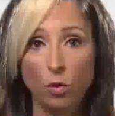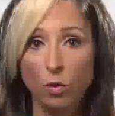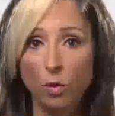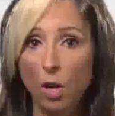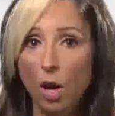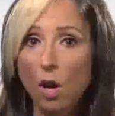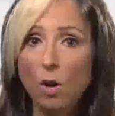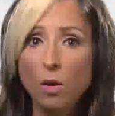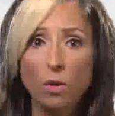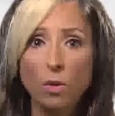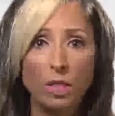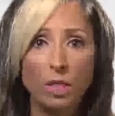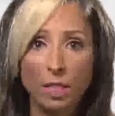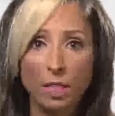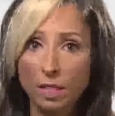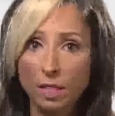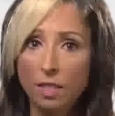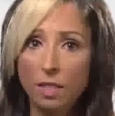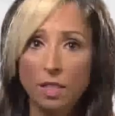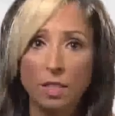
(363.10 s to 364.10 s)
Trudeau
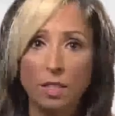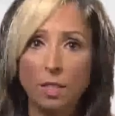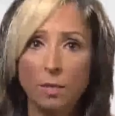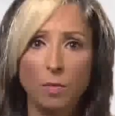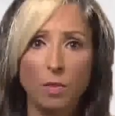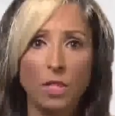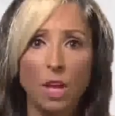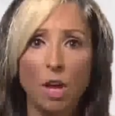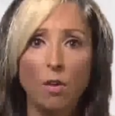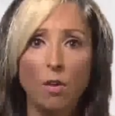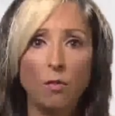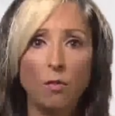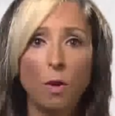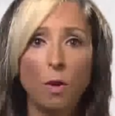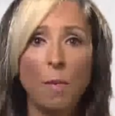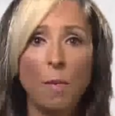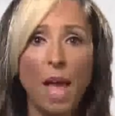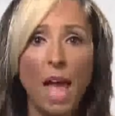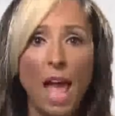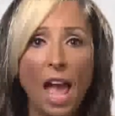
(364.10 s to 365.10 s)
distanced himself
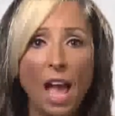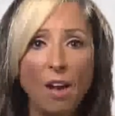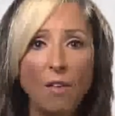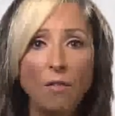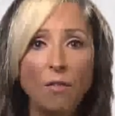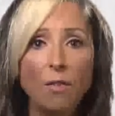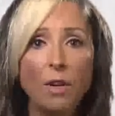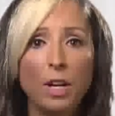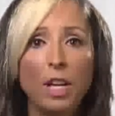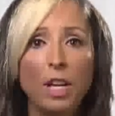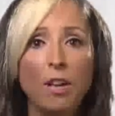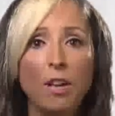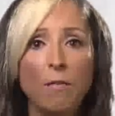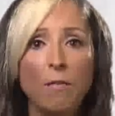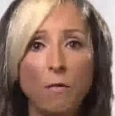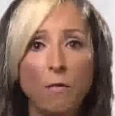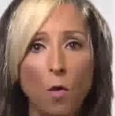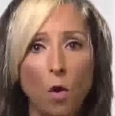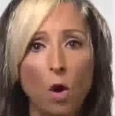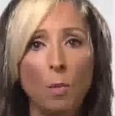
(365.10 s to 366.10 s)
from every
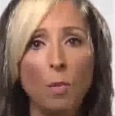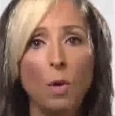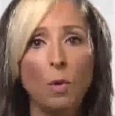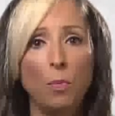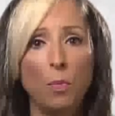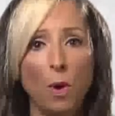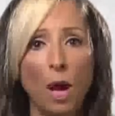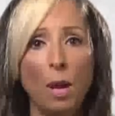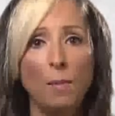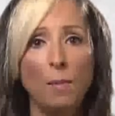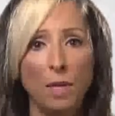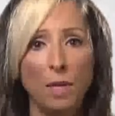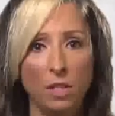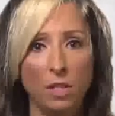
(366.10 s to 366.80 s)
former Prime